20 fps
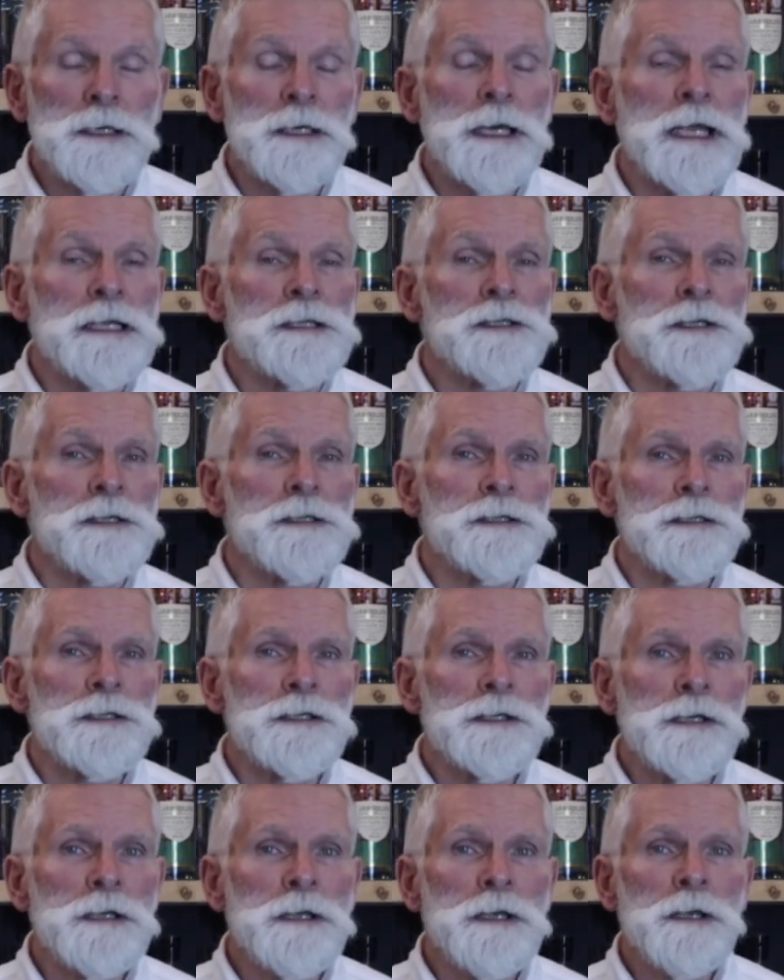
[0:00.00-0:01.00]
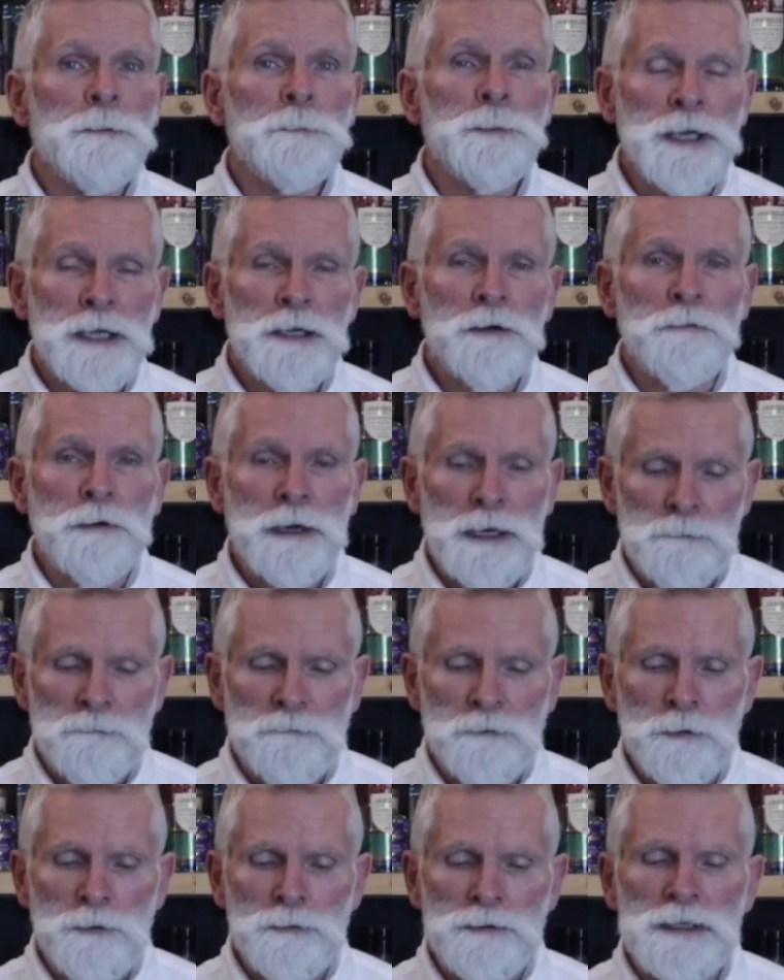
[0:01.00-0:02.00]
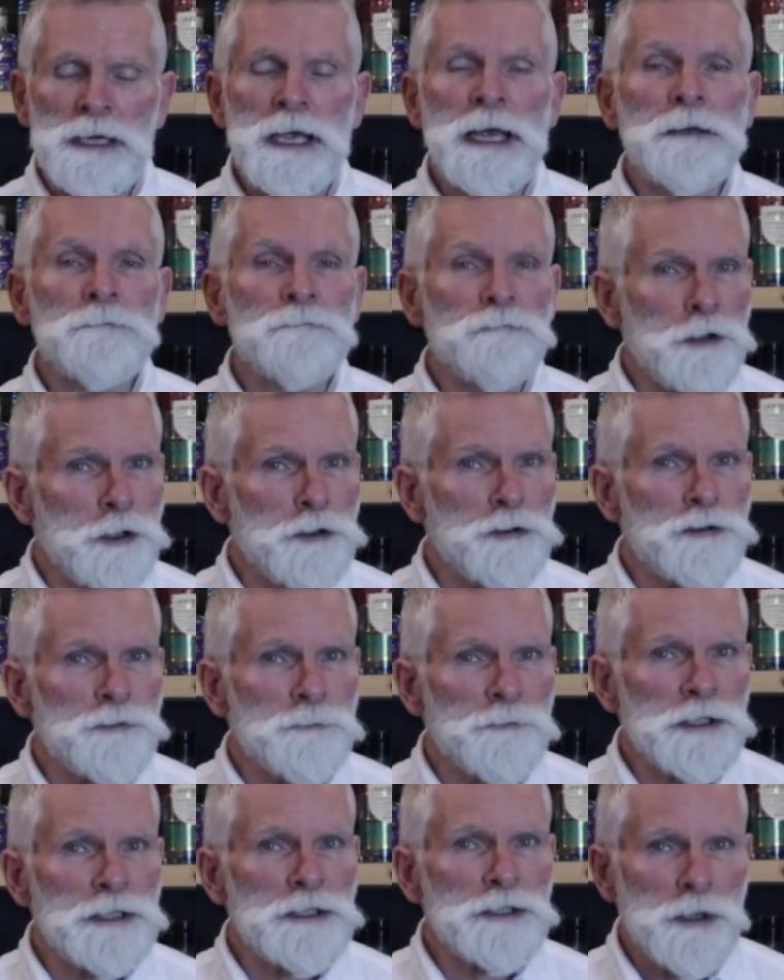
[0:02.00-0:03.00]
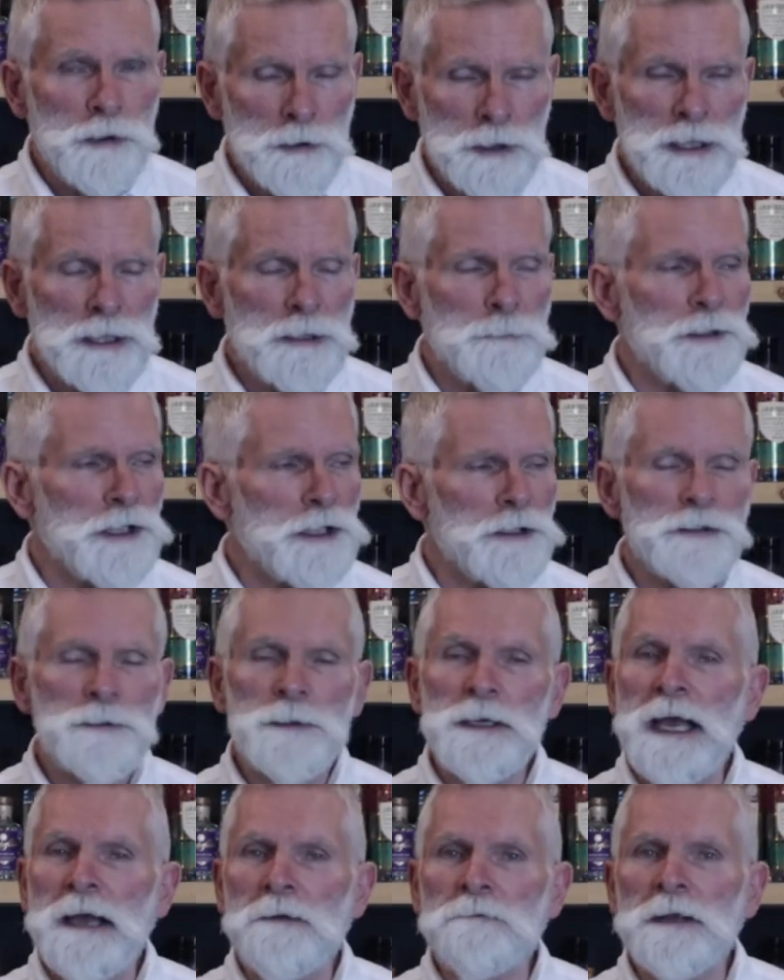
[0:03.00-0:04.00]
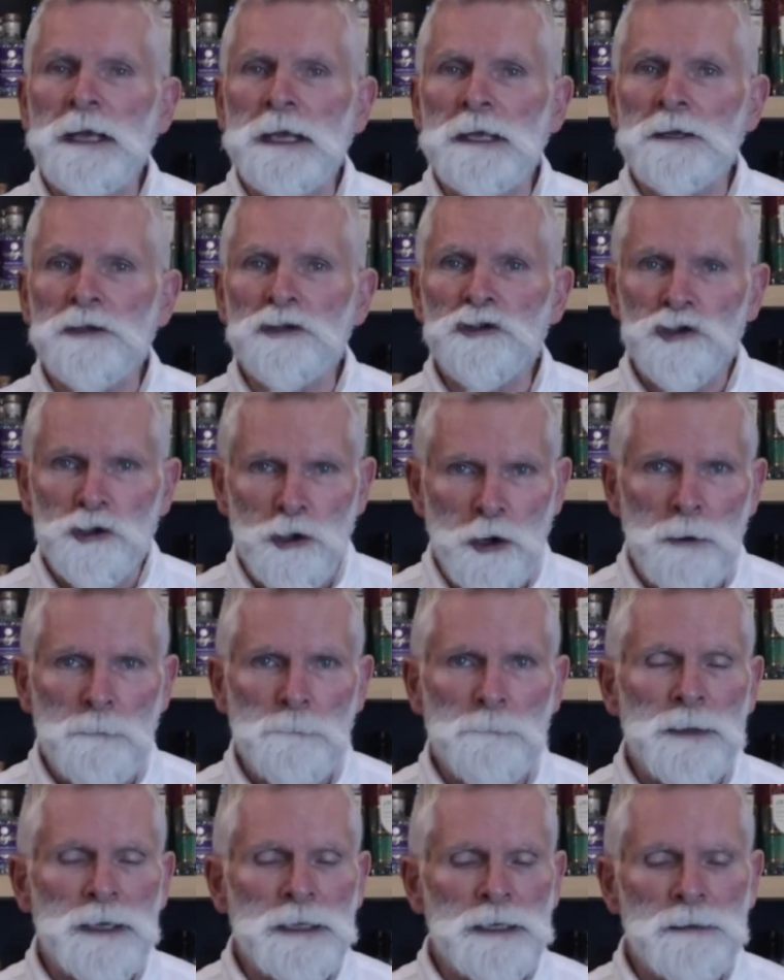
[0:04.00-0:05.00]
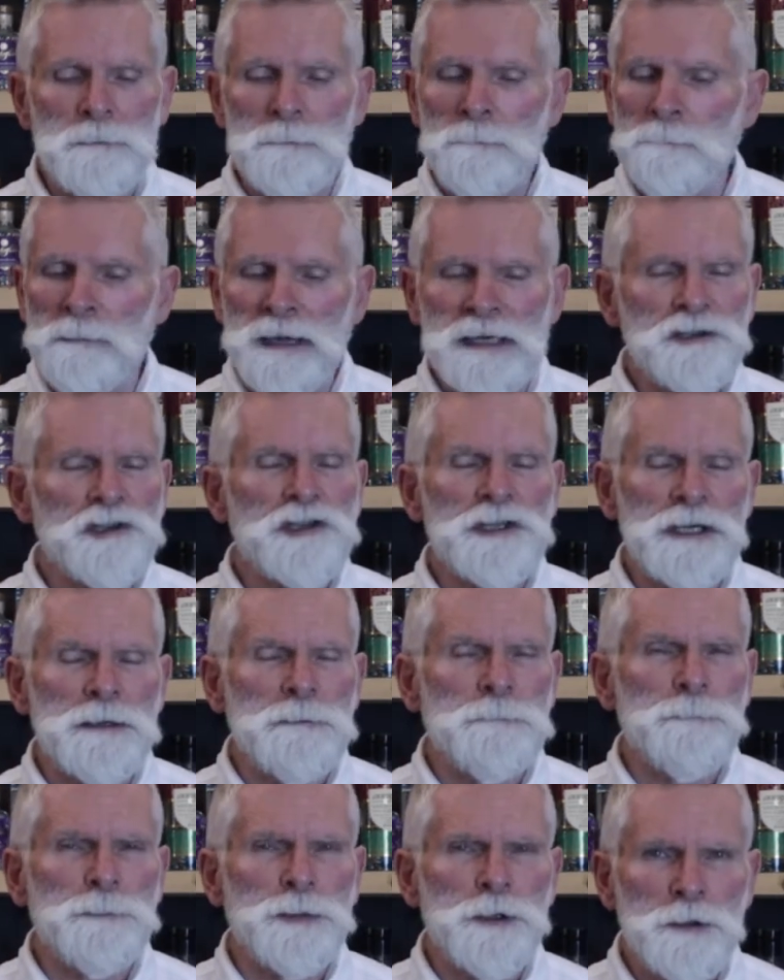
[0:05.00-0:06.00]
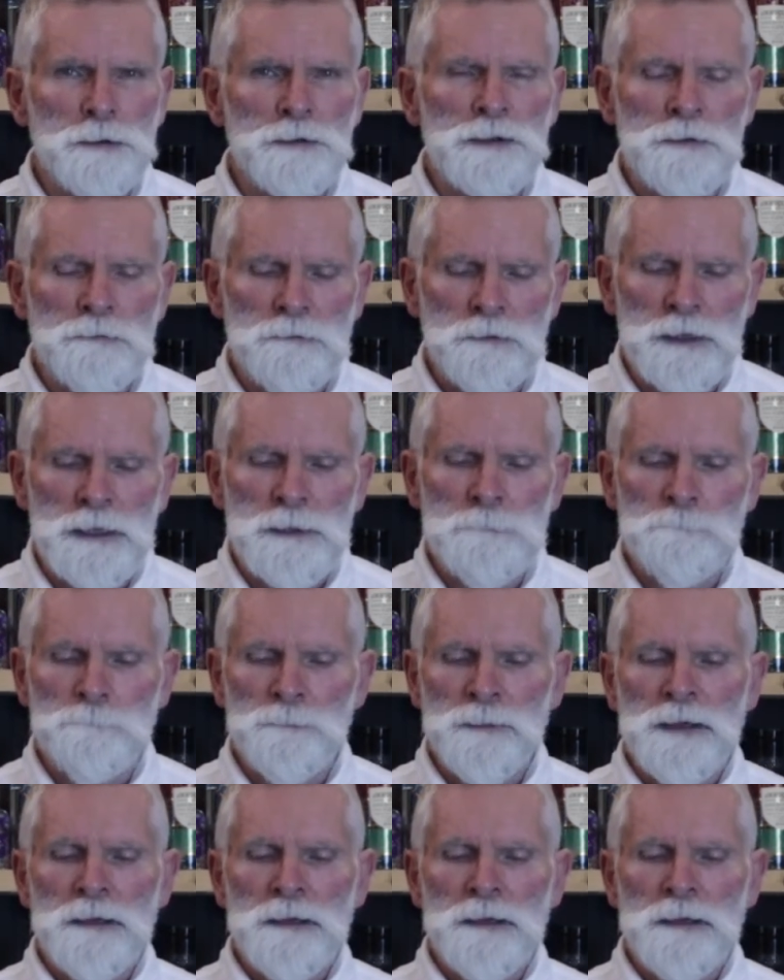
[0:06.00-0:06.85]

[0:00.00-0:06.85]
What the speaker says: Essence, pink grapefruit and rosemary tonic, because we have that in the shop and it matches it beautifully.